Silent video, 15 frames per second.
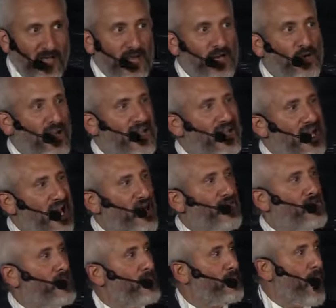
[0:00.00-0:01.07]
and a great
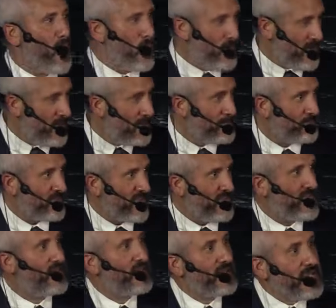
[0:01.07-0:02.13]
Catholic pope
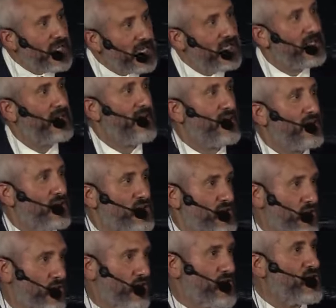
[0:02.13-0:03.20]
that lead the
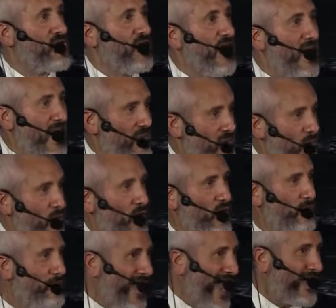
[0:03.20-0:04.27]
Church and the
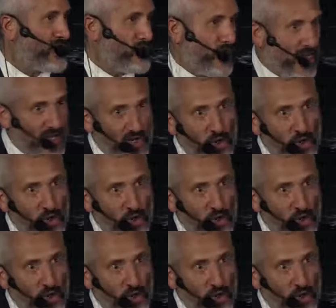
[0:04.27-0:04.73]
world back to a